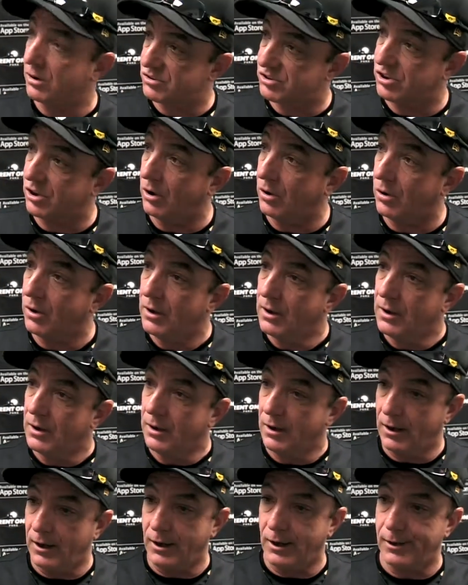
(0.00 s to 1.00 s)
So
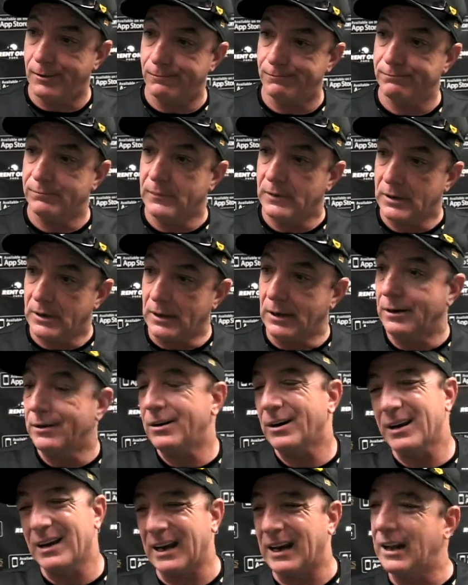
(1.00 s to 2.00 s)
um, you know,
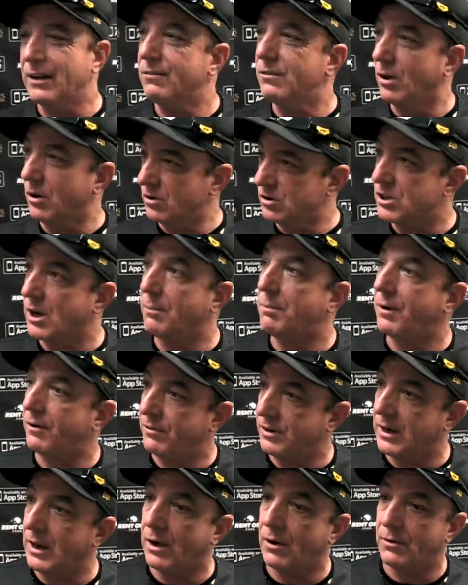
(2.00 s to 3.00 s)
you're going to give those up
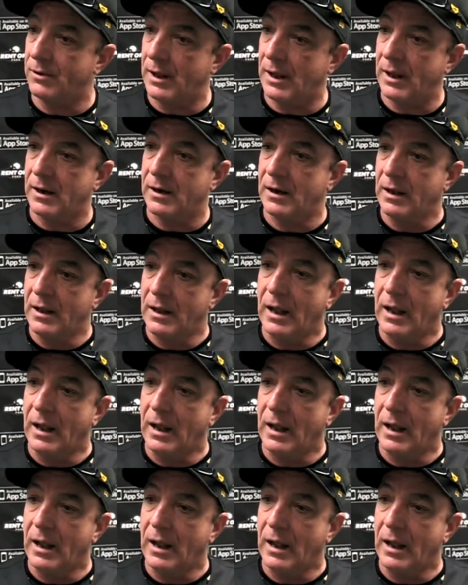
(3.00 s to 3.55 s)
every now and then.